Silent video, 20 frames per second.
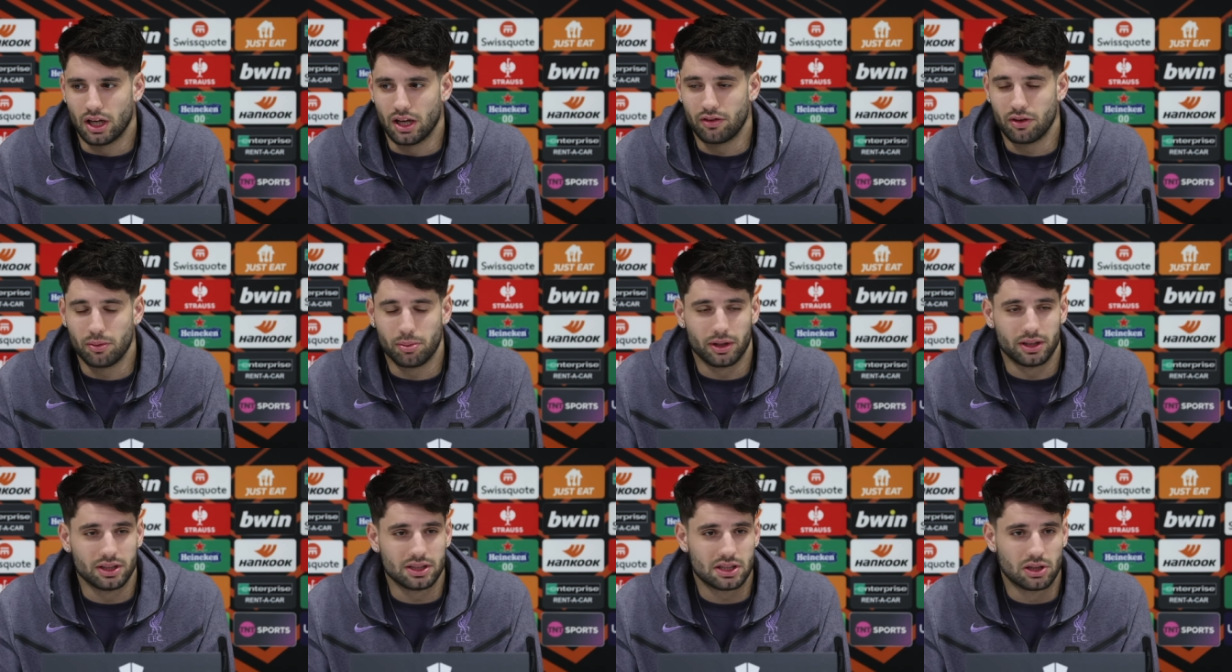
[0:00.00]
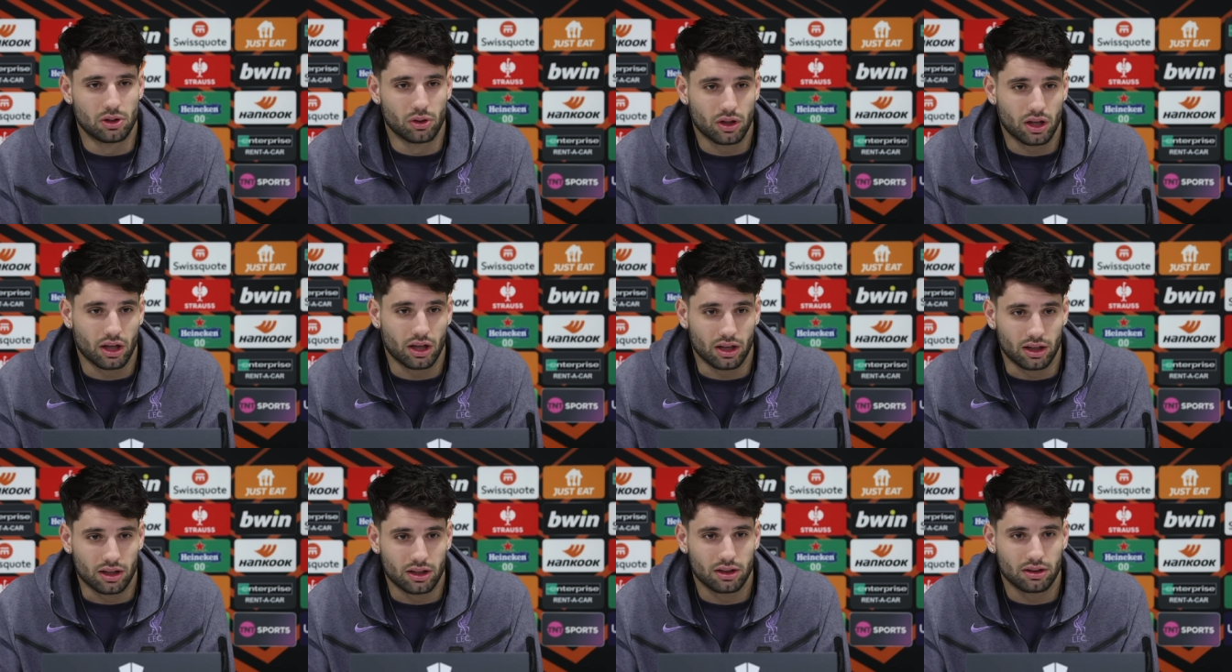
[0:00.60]
everybody is
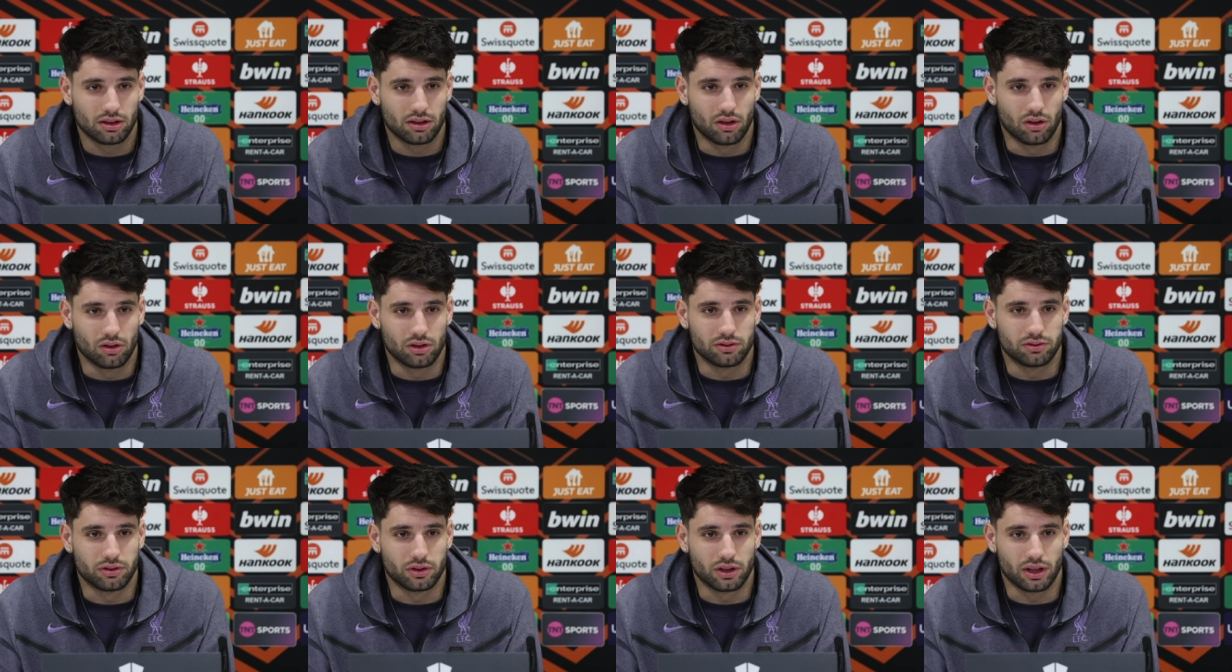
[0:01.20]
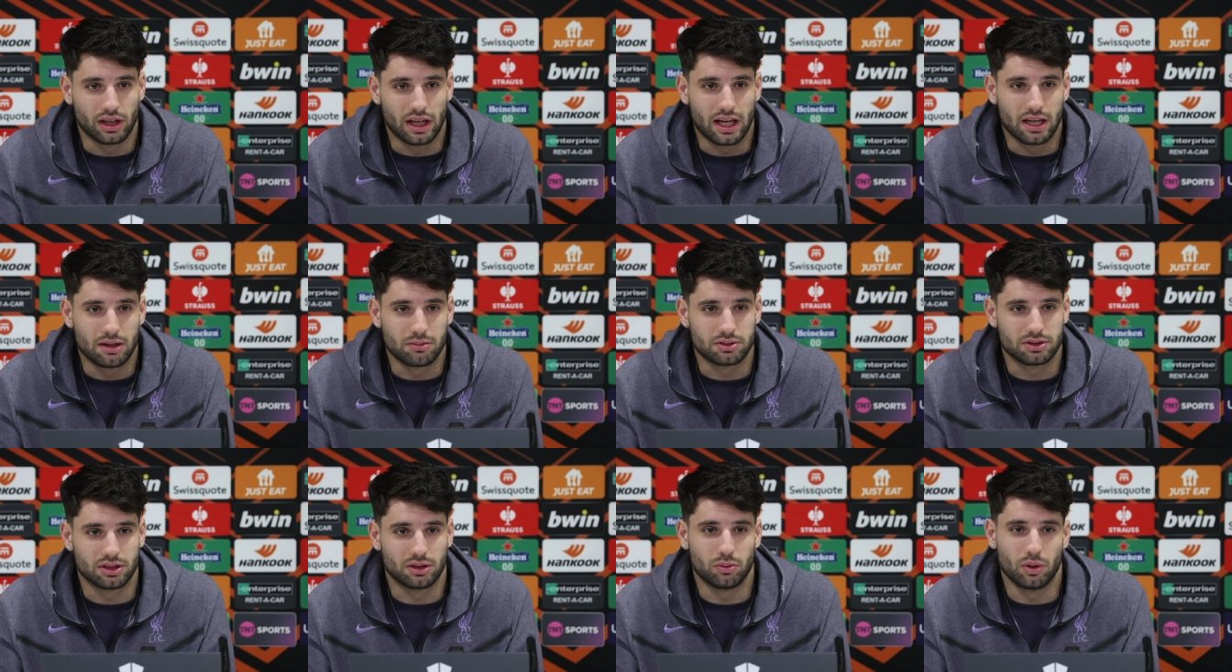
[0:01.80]
looking only for the games